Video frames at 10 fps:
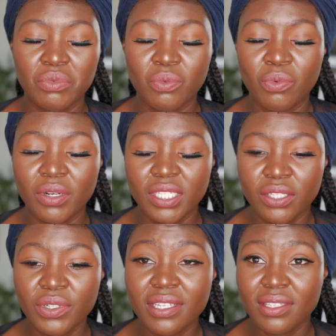what
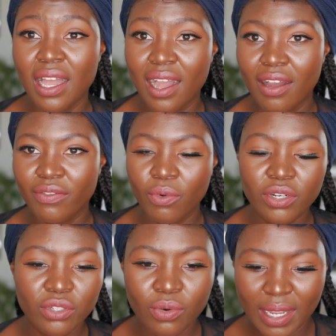you deserve,
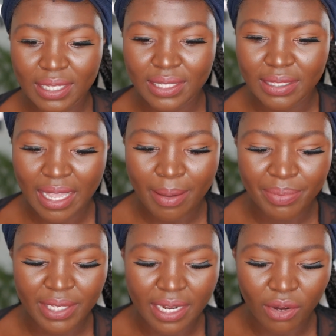what to
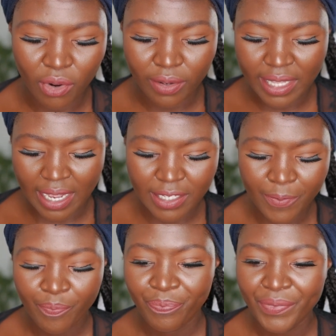accept and all that.
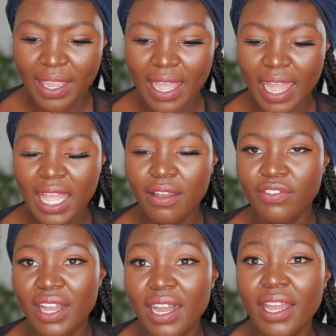I
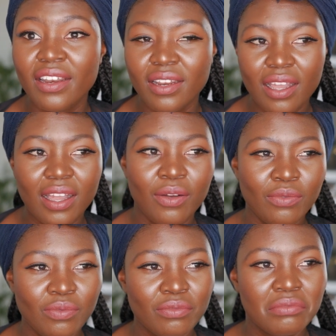have had
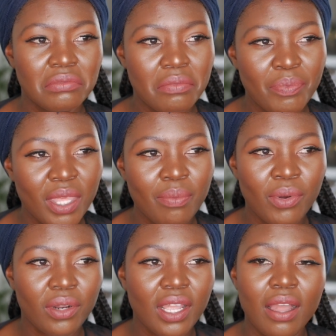
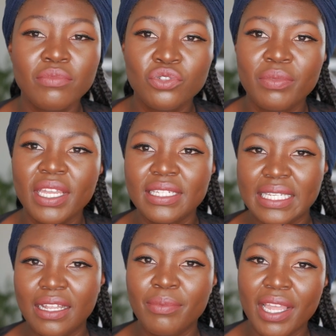people come to me and
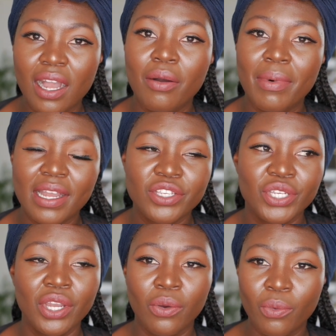tell me how much
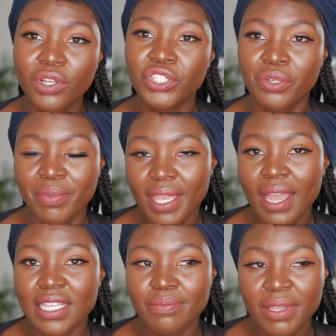watching me
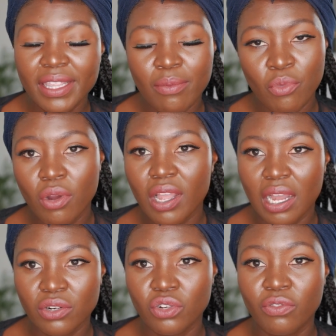has made them walk
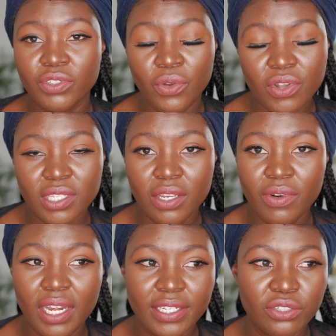out of toxic
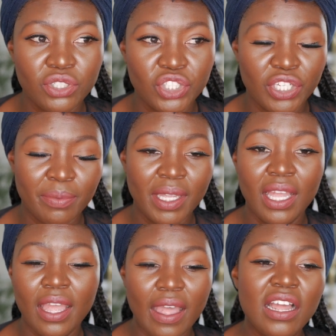relationship.
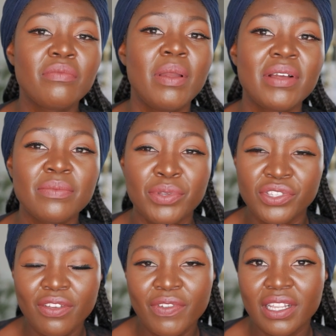I remember
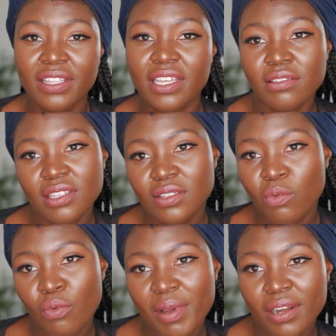specifically there's this
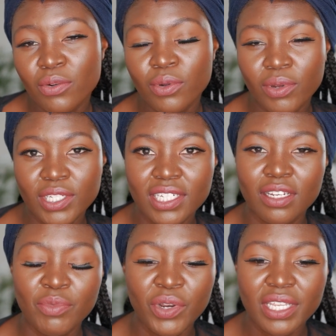woman who
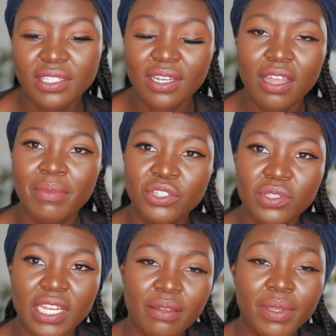contacted me on Instagram, and she
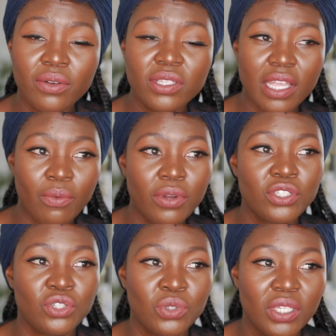was like, because I
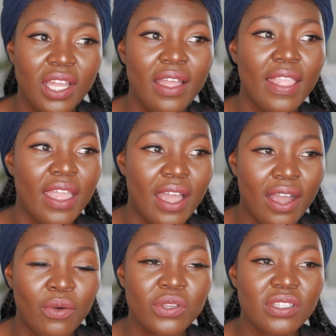watch you,
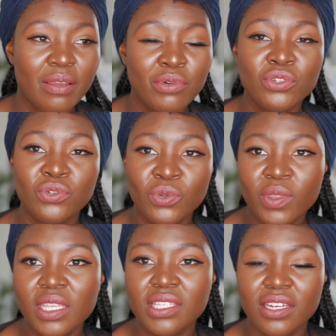I was able to do
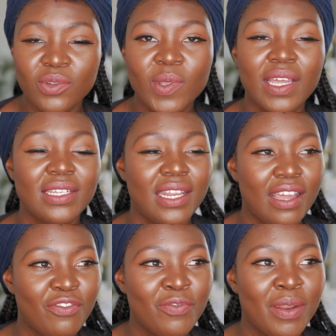this and do that. And
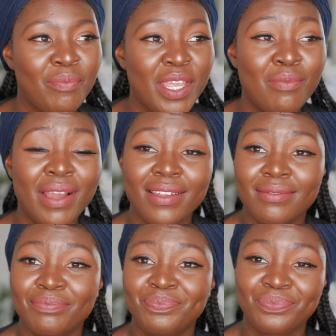I've even made
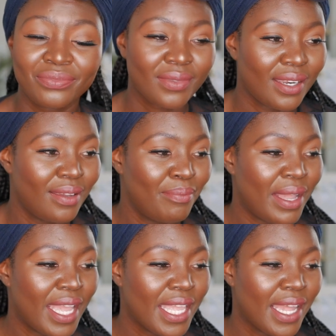
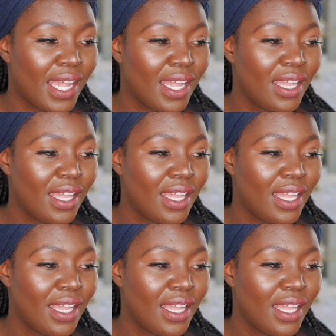my